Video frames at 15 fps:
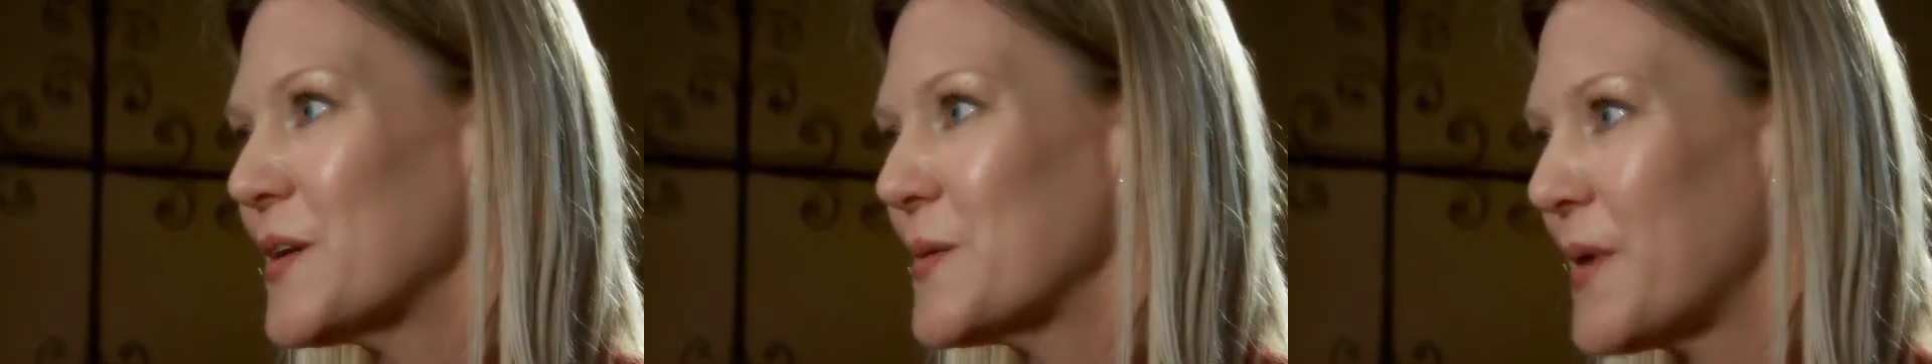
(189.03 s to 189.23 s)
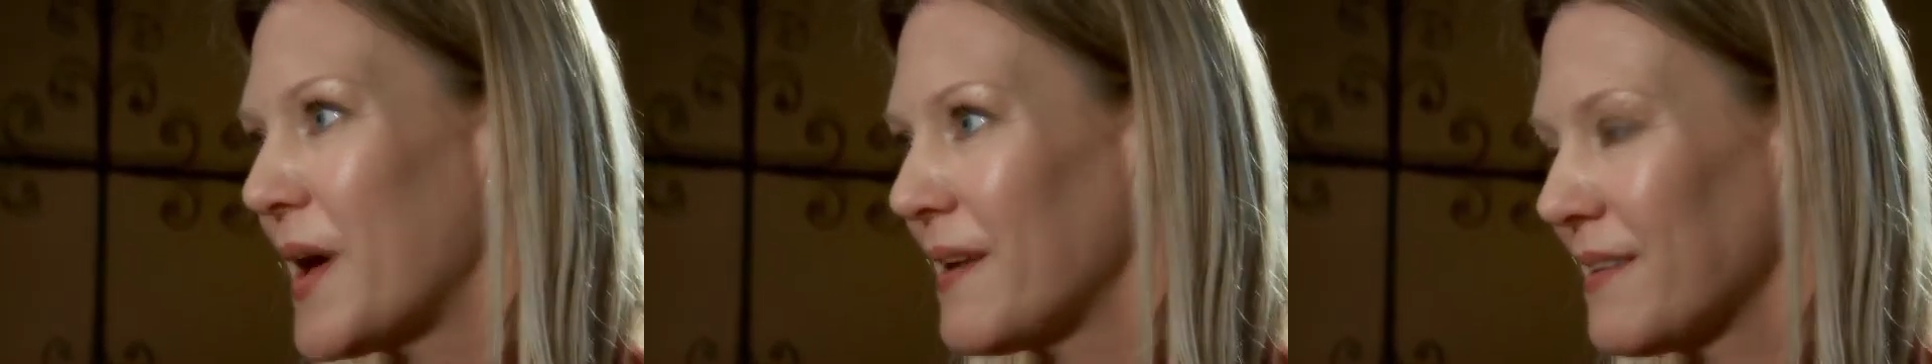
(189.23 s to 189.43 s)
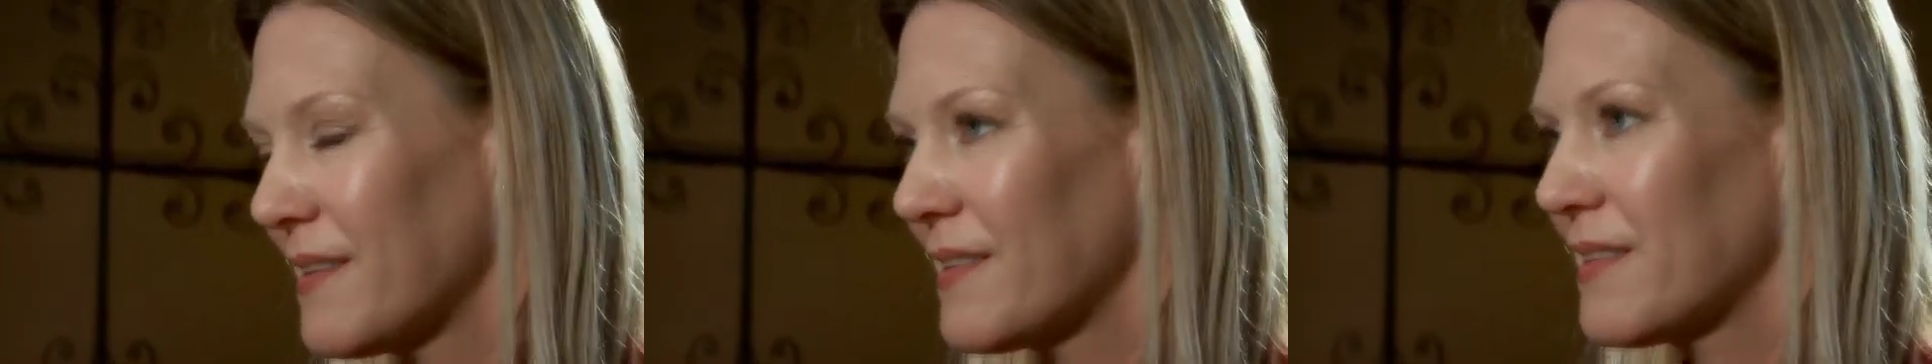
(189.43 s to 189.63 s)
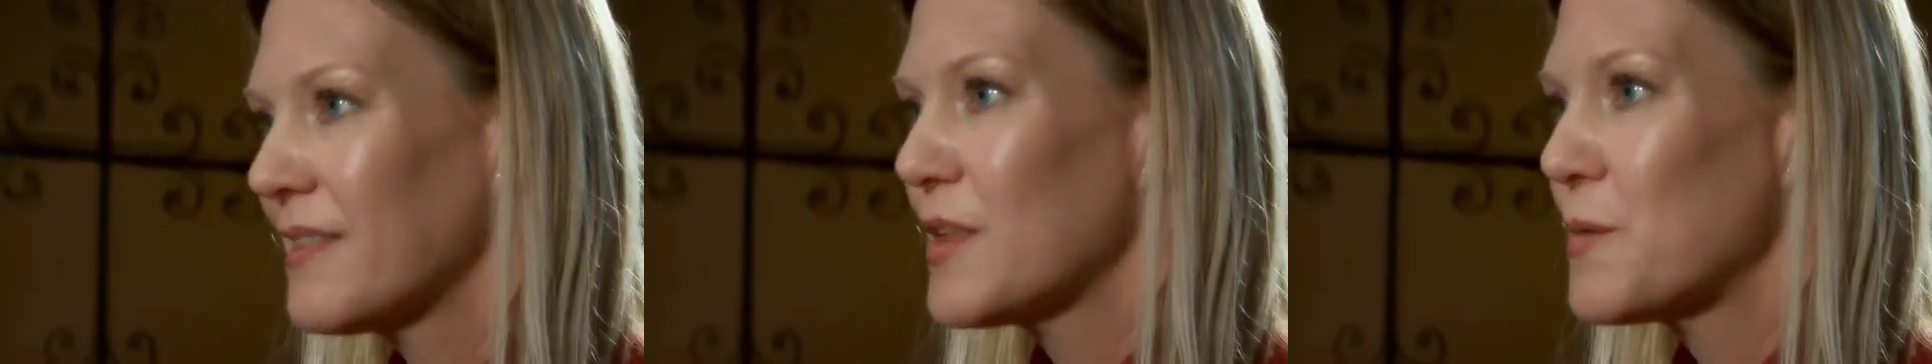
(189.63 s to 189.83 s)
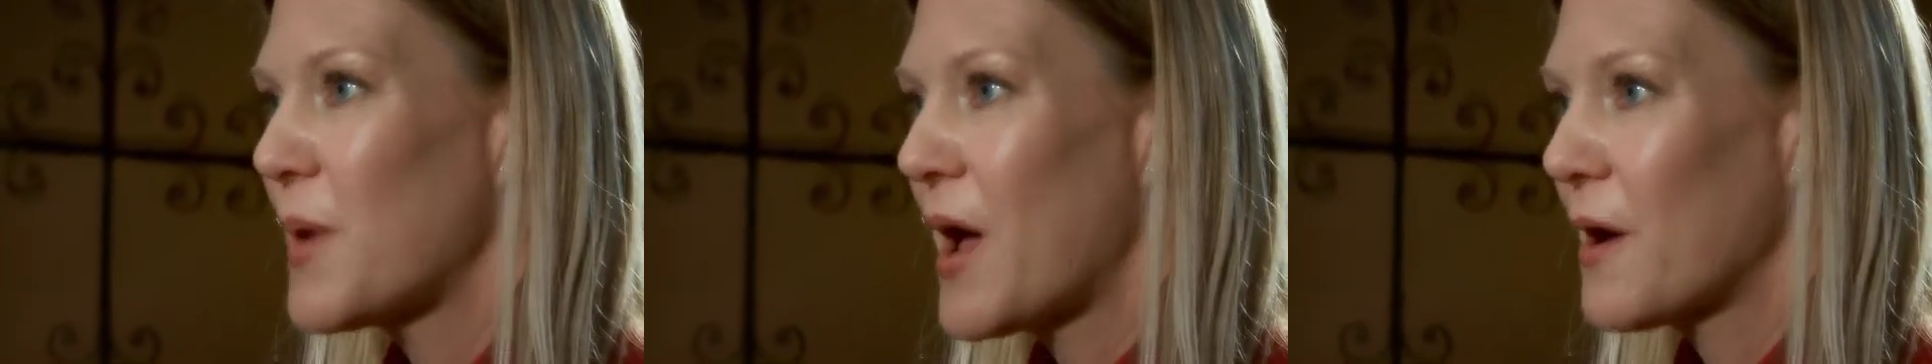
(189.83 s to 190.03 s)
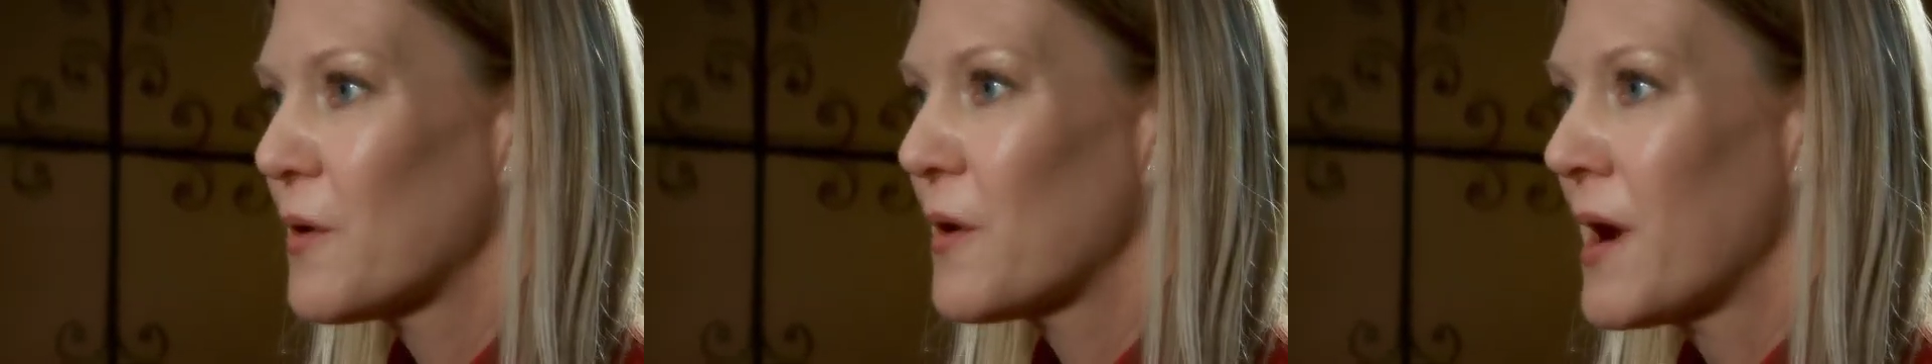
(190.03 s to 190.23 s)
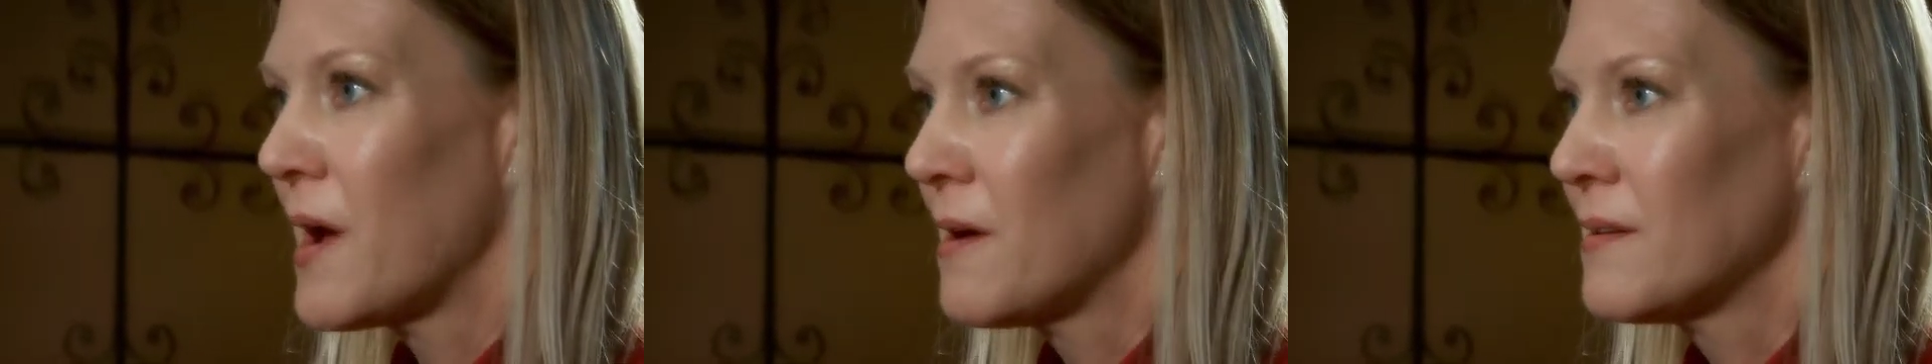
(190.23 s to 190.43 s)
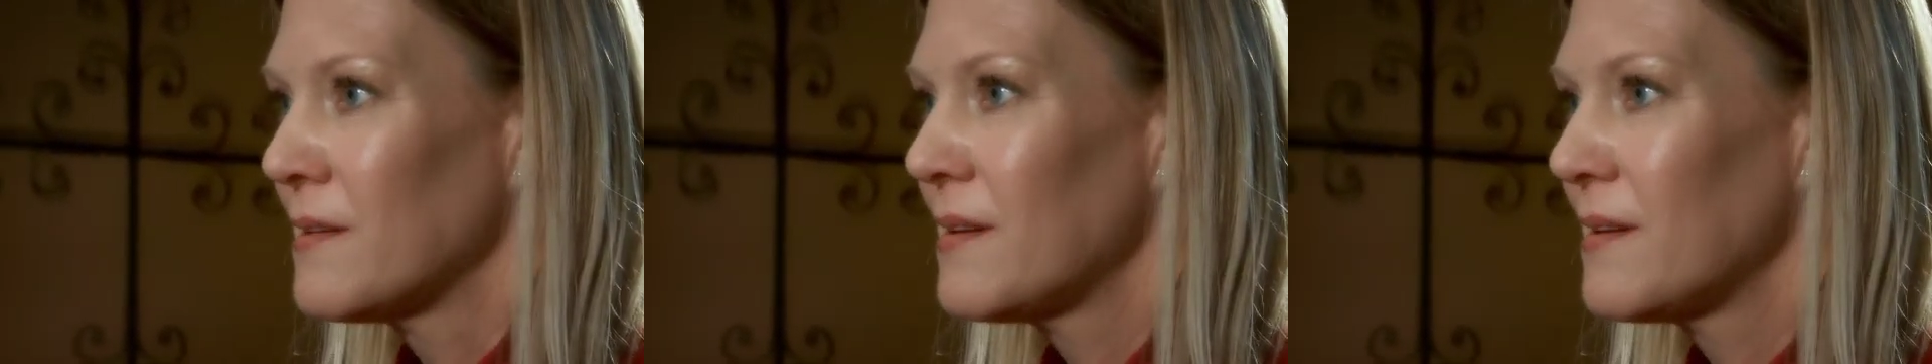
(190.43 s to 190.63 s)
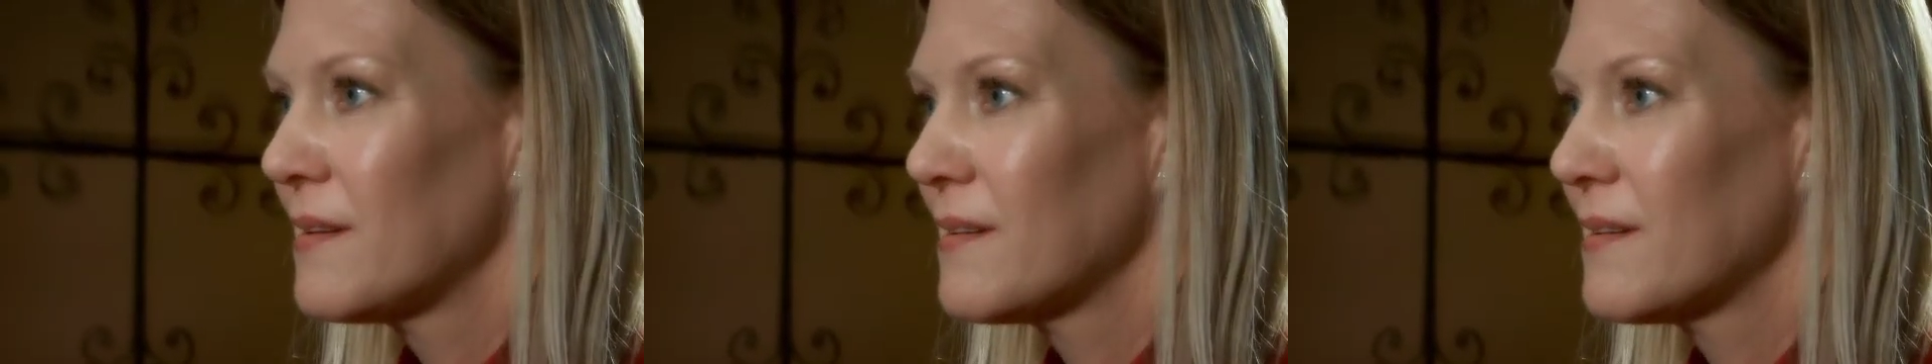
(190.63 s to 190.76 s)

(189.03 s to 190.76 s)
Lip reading: about the background,